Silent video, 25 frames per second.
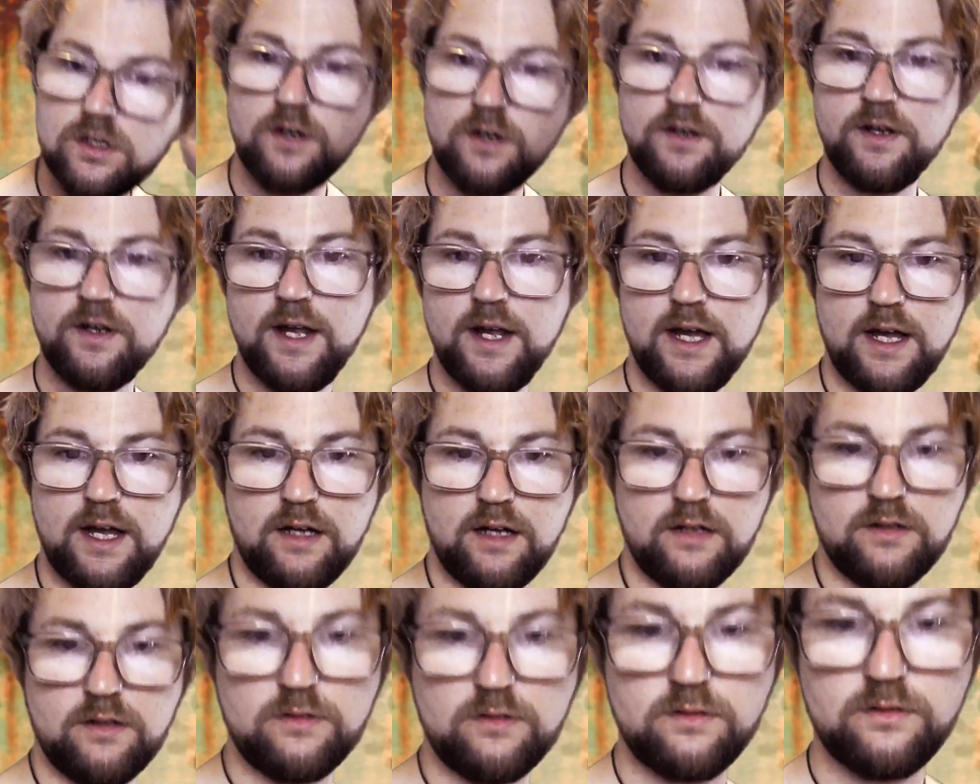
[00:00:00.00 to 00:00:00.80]

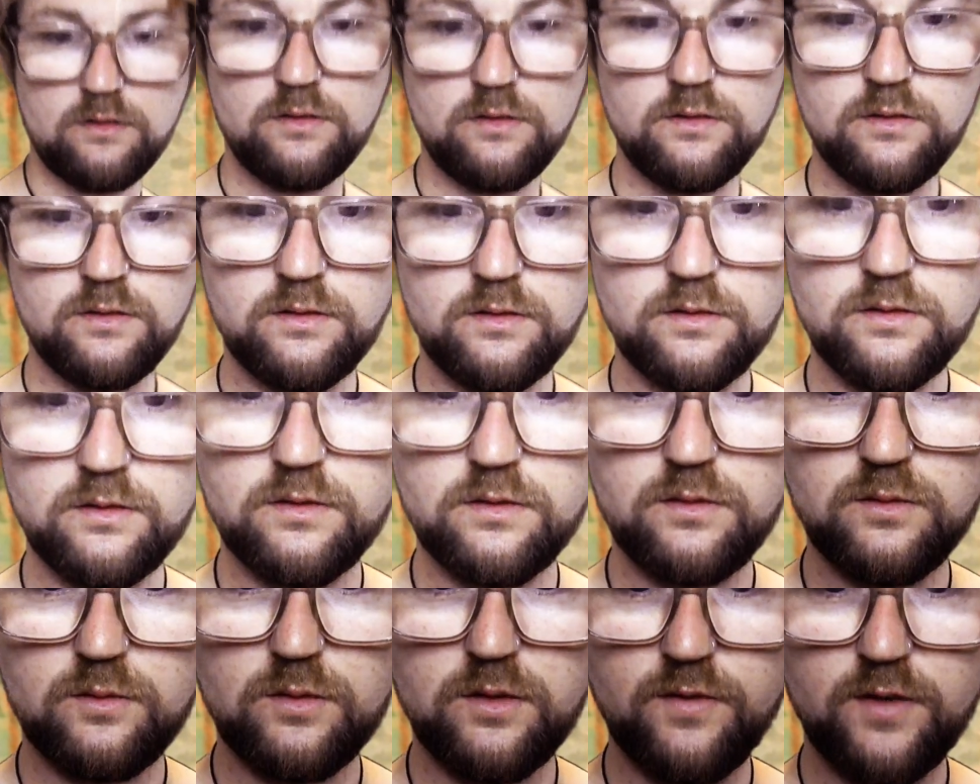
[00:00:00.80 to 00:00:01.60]
now
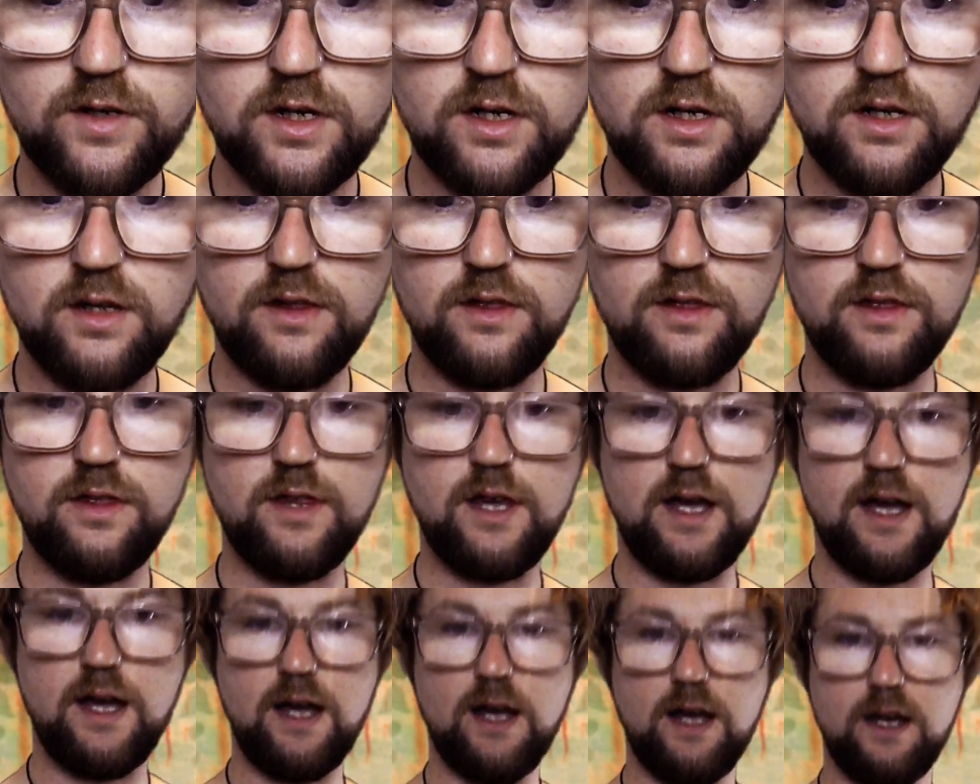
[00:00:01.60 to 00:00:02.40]
we've got
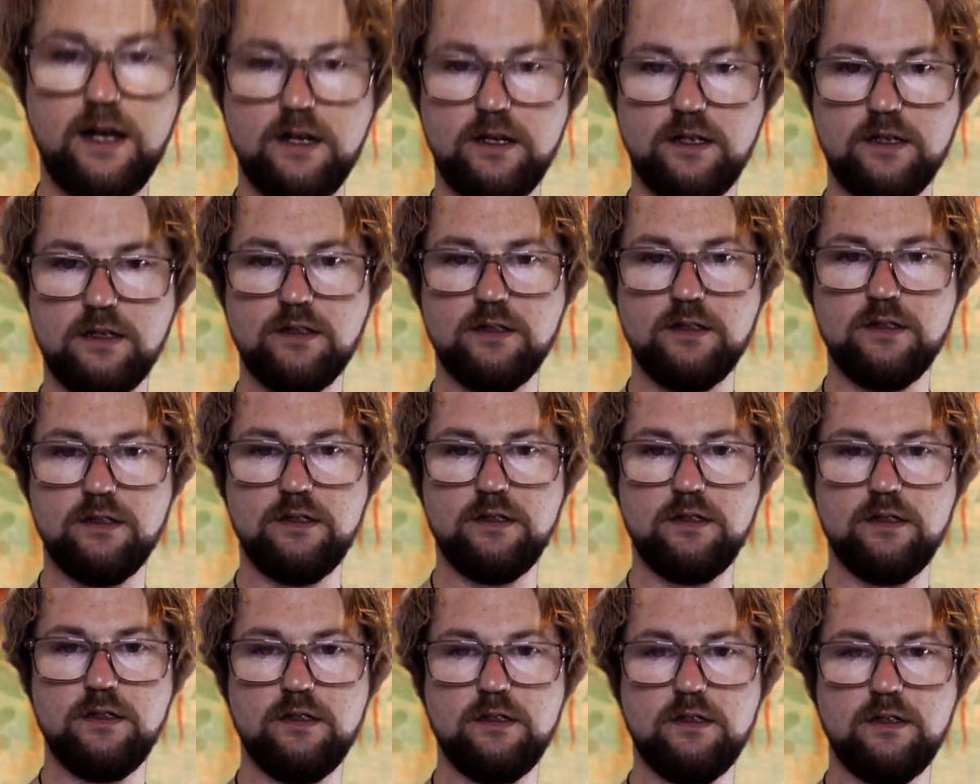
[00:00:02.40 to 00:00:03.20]
that
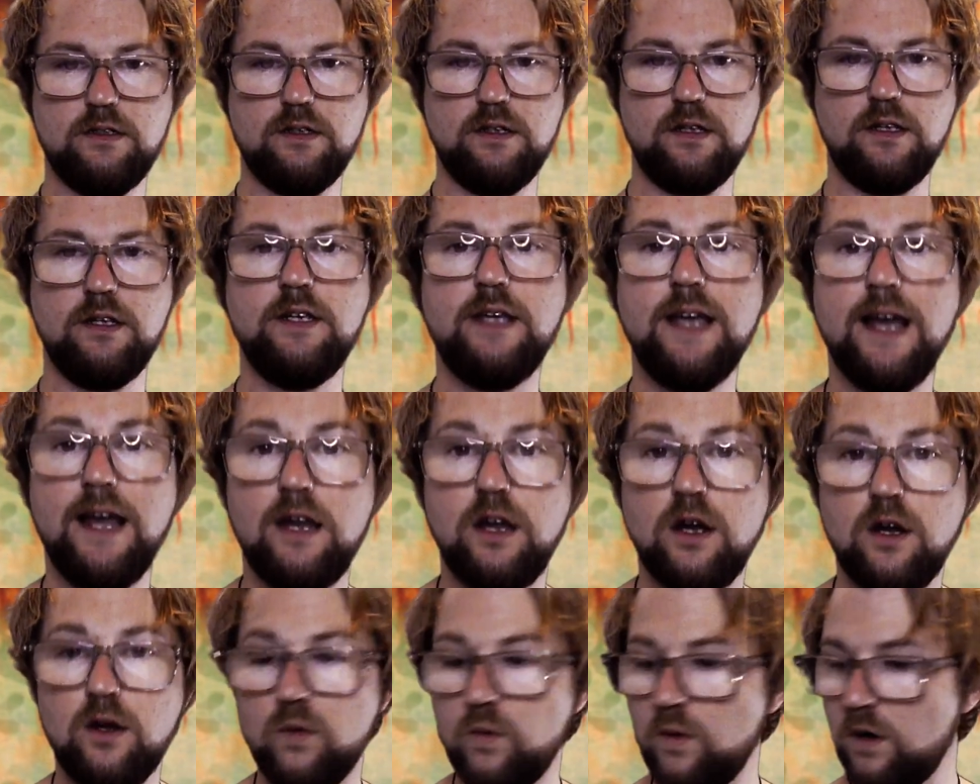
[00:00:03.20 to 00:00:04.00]

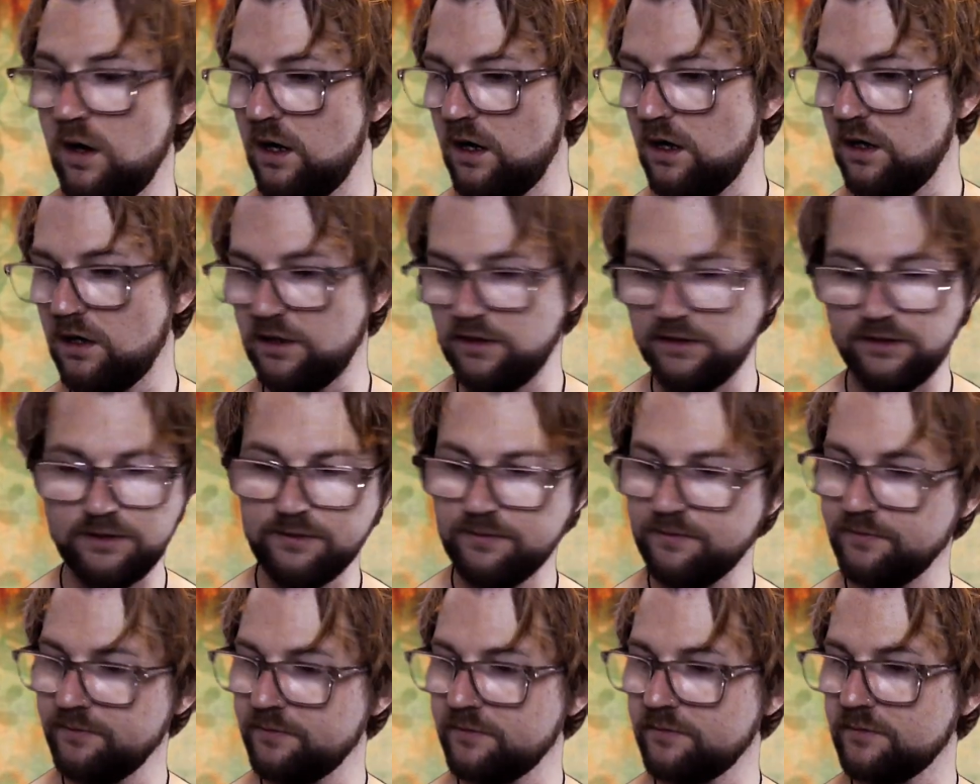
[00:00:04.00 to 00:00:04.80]
yellow on.
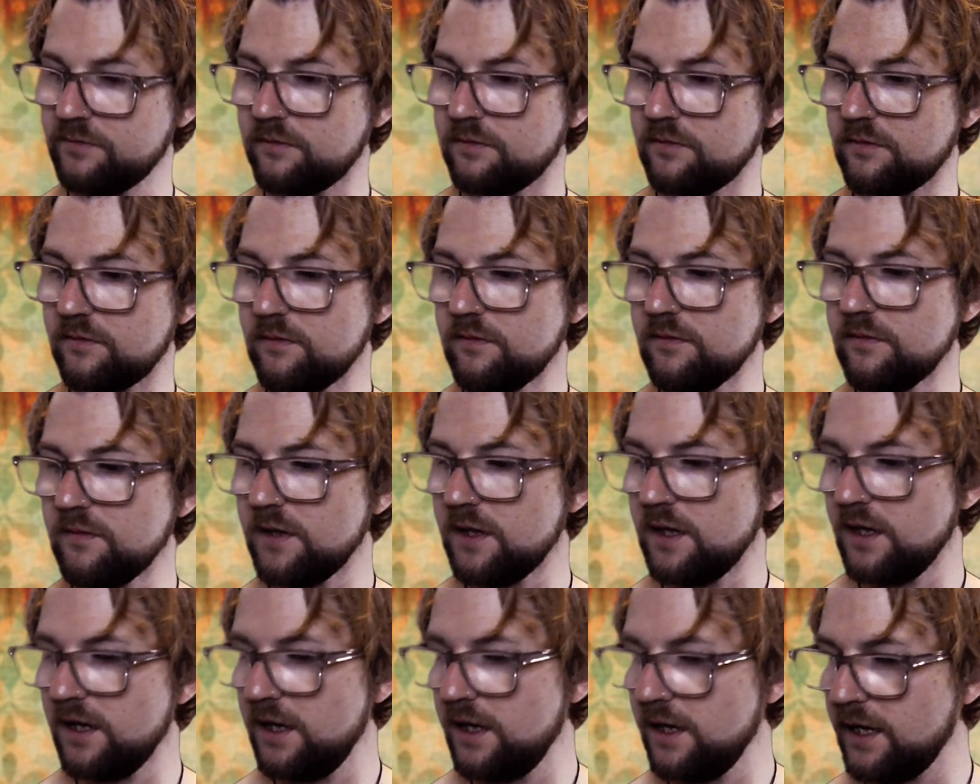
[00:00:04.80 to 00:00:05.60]

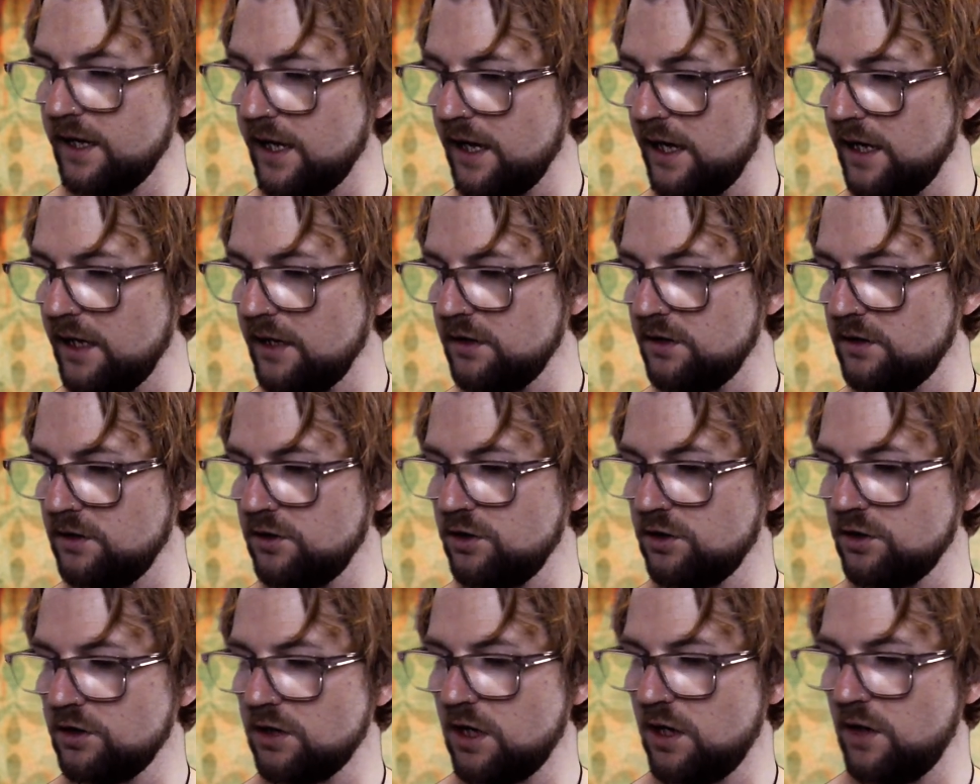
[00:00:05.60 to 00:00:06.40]
Again,
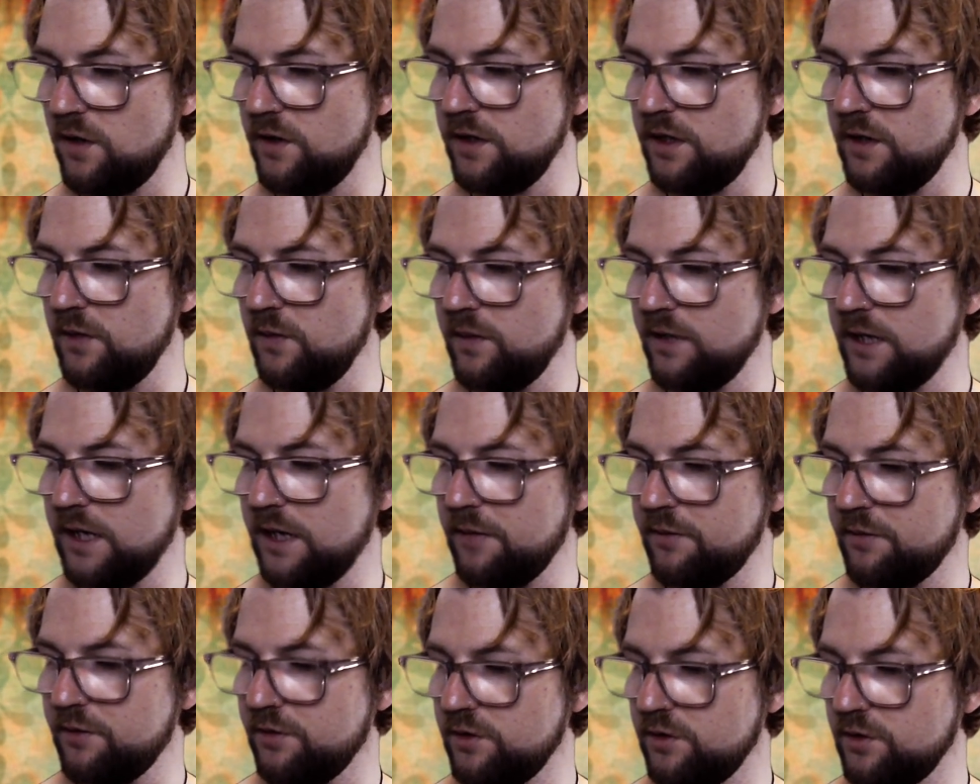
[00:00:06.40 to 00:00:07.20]
just going in with
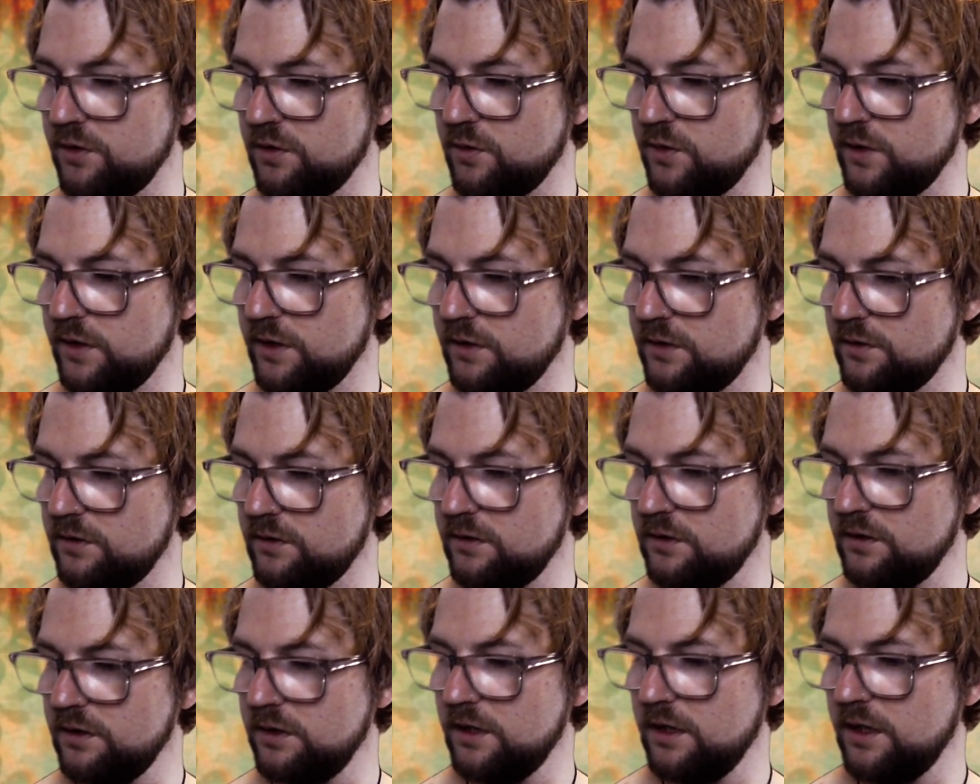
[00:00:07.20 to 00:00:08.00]
that Bruise Wheel,
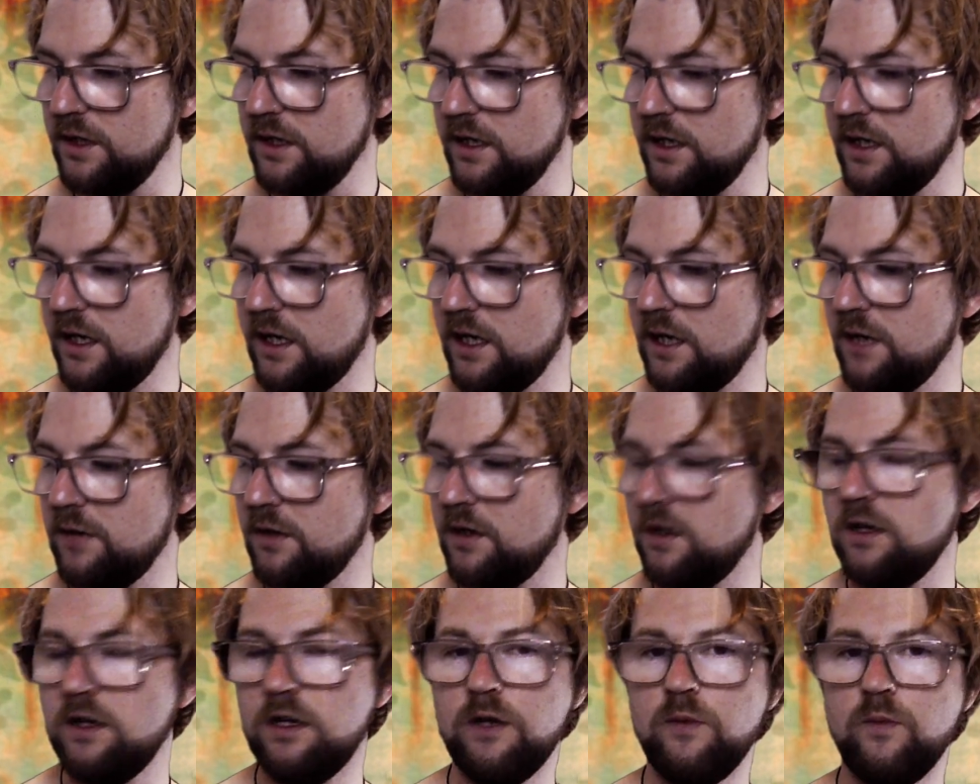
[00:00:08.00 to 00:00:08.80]
and I'm
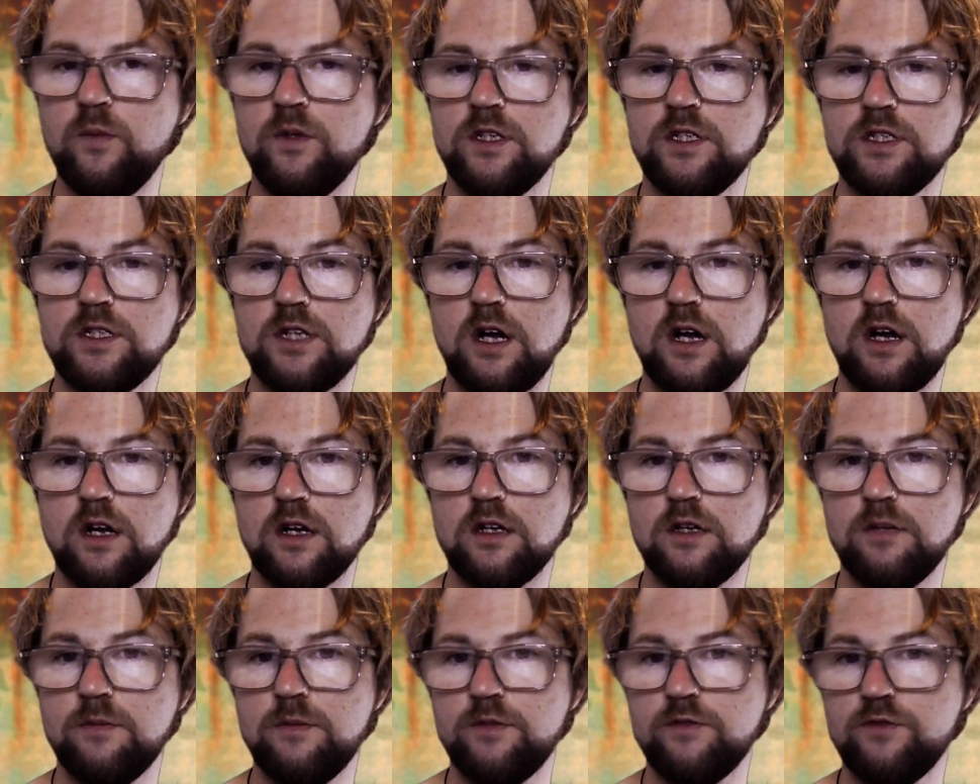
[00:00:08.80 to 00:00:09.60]
going in with a
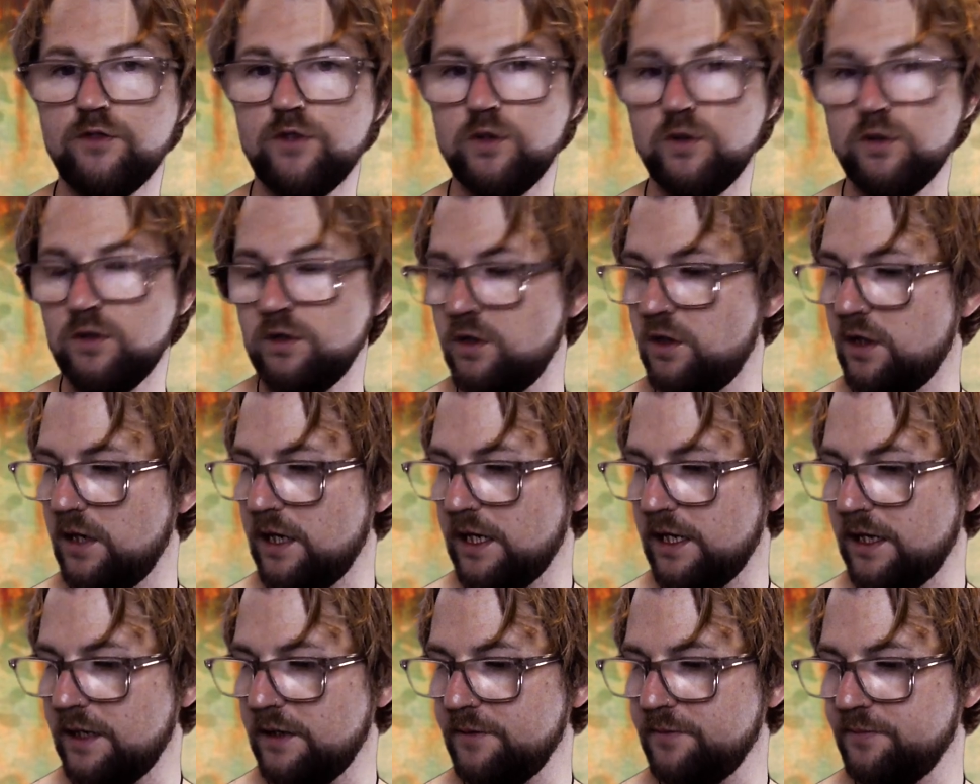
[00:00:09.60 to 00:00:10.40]
darker maroon
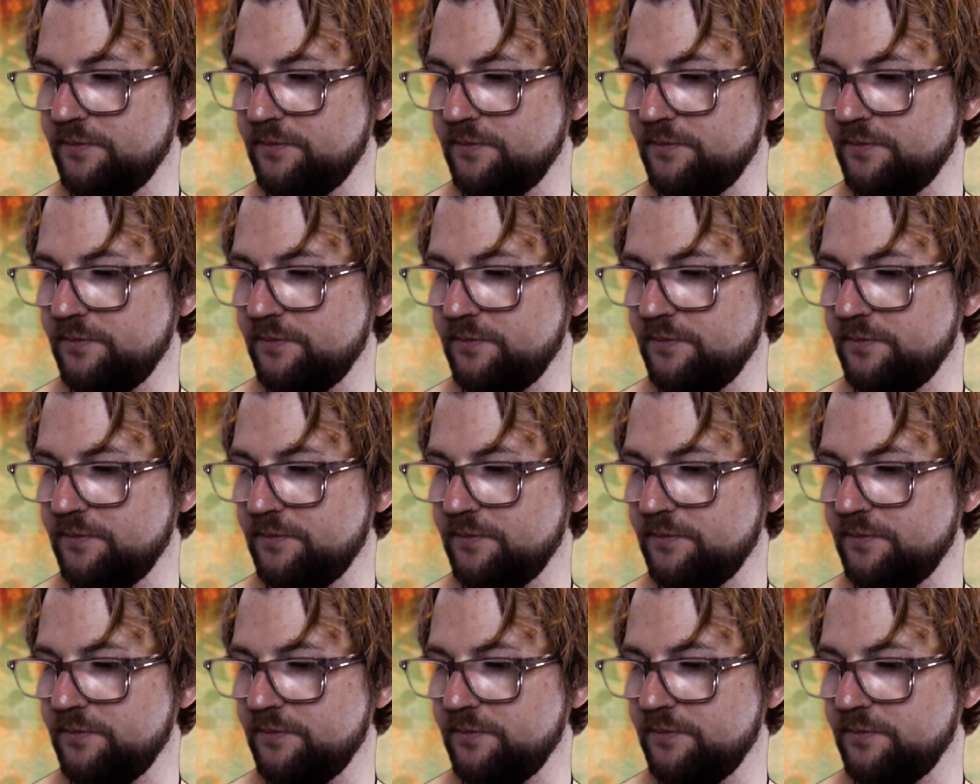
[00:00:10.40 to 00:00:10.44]
colour,